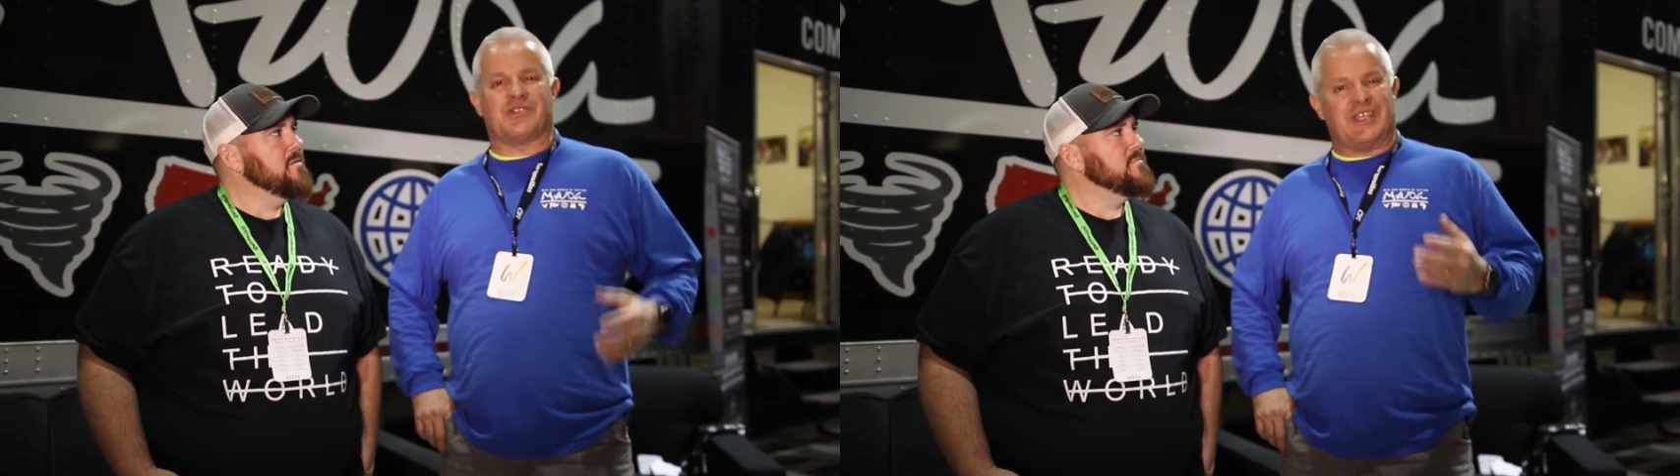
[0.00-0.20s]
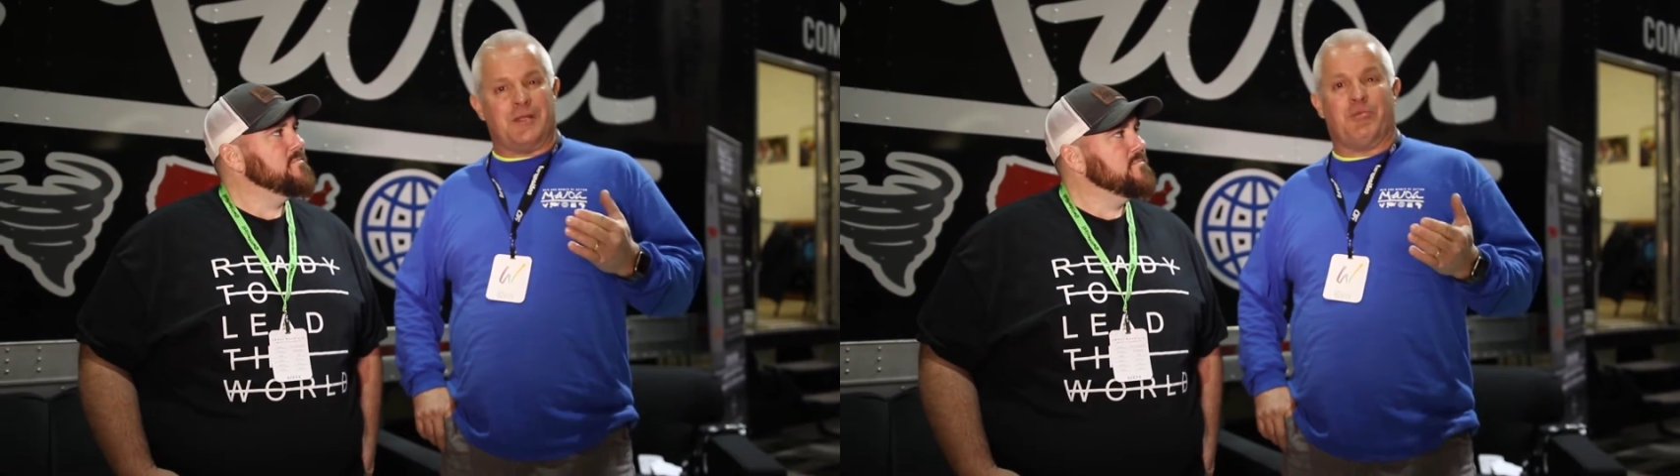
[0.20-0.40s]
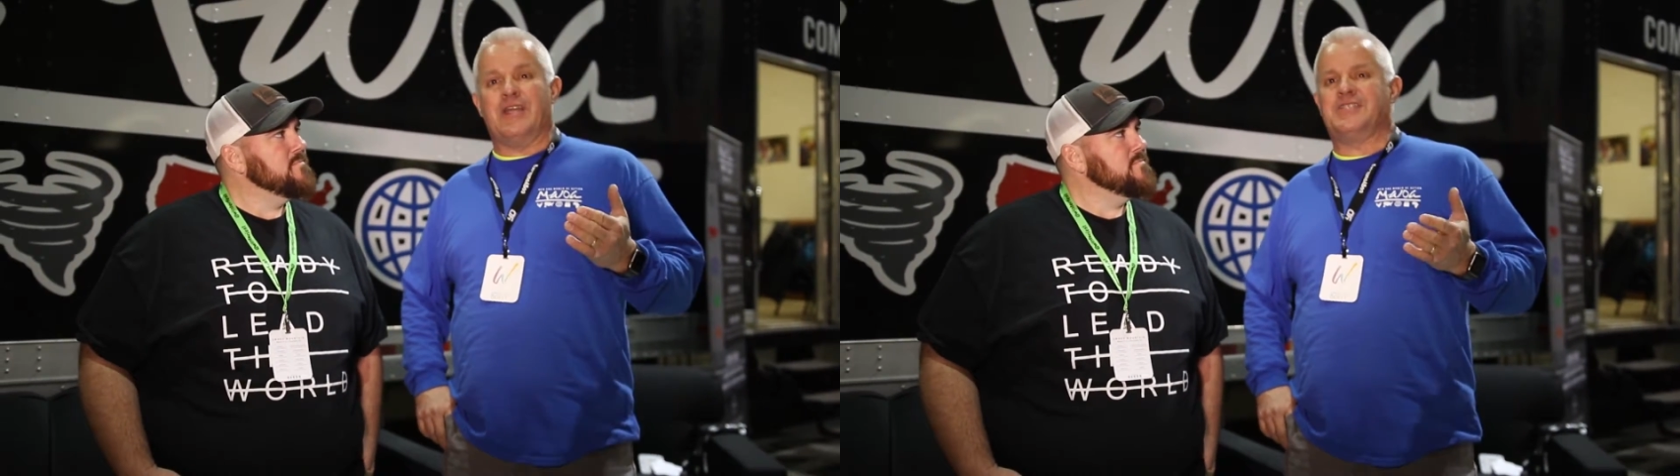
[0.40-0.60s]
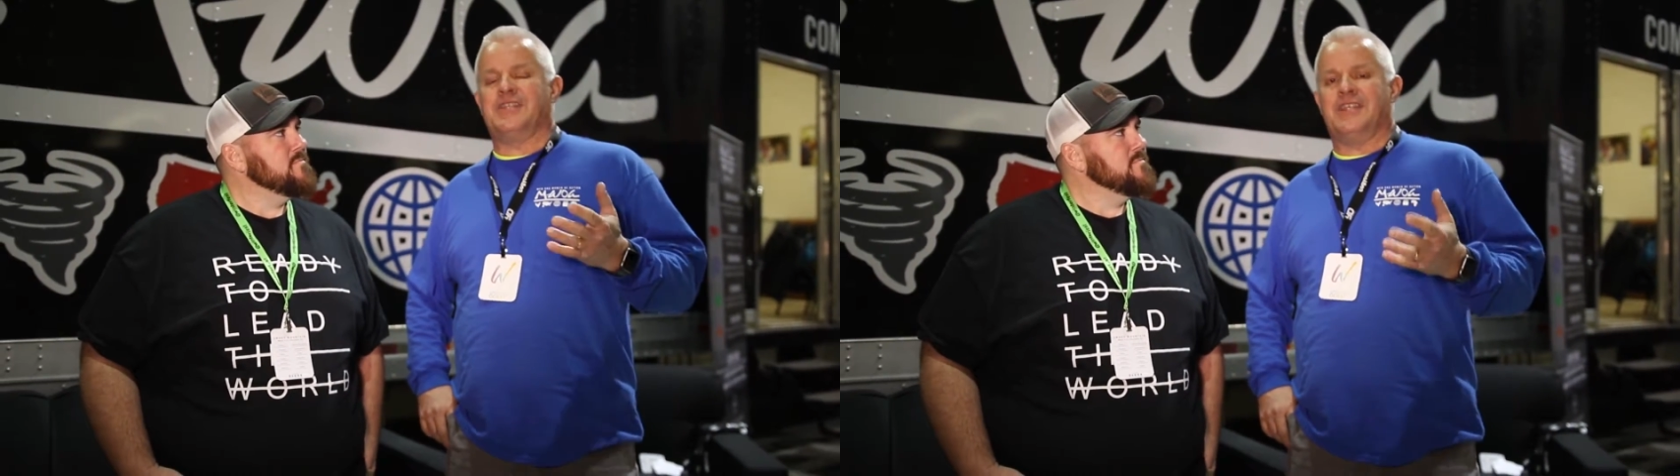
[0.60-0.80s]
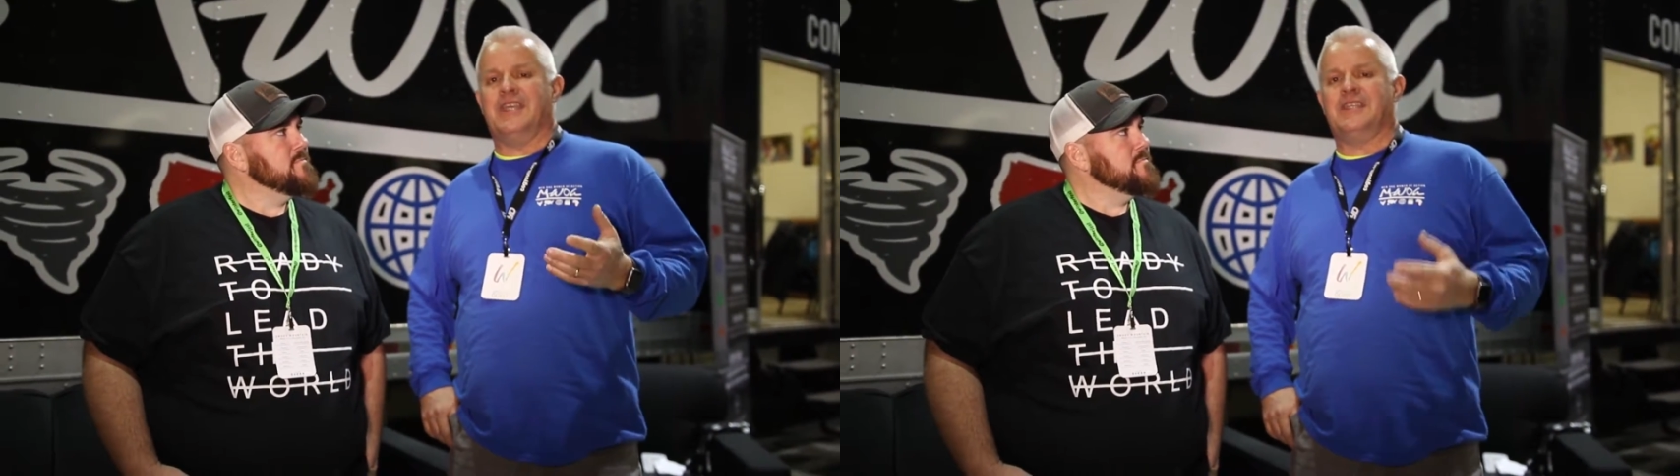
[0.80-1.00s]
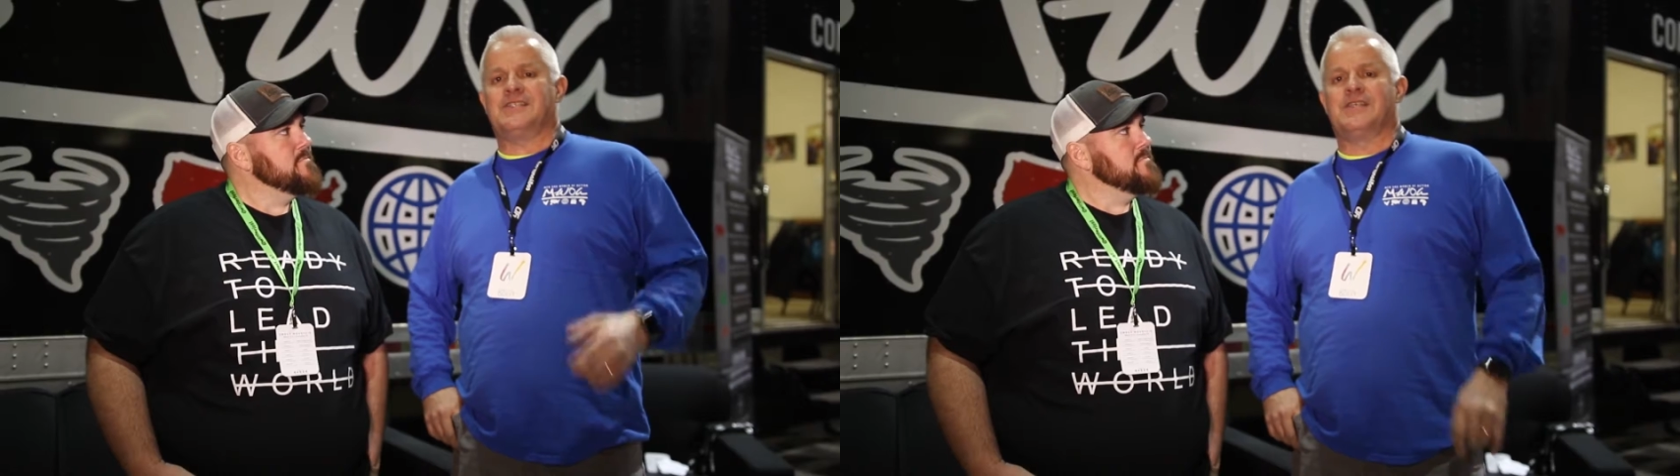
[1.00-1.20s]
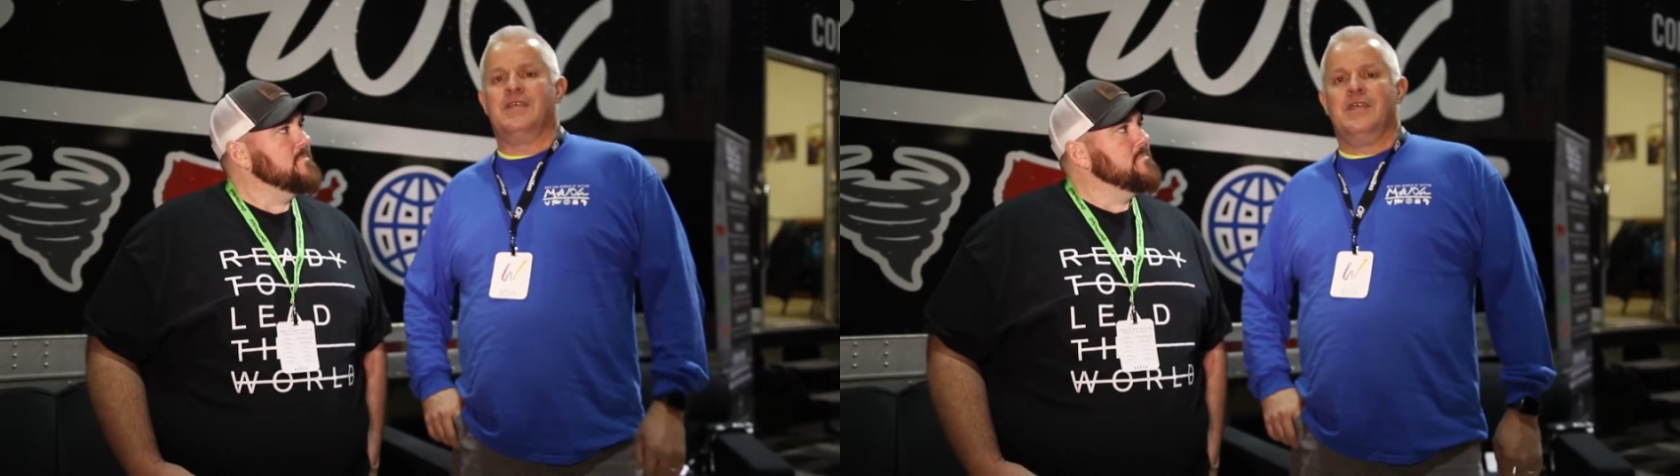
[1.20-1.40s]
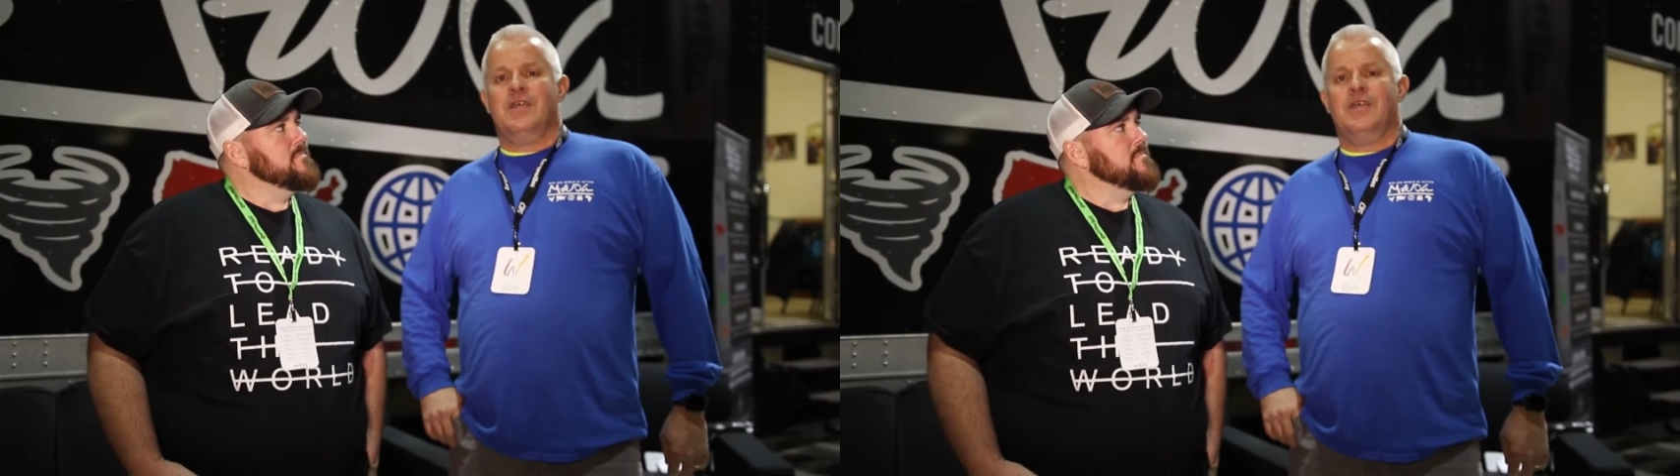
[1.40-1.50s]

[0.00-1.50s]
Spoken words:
or celebration things.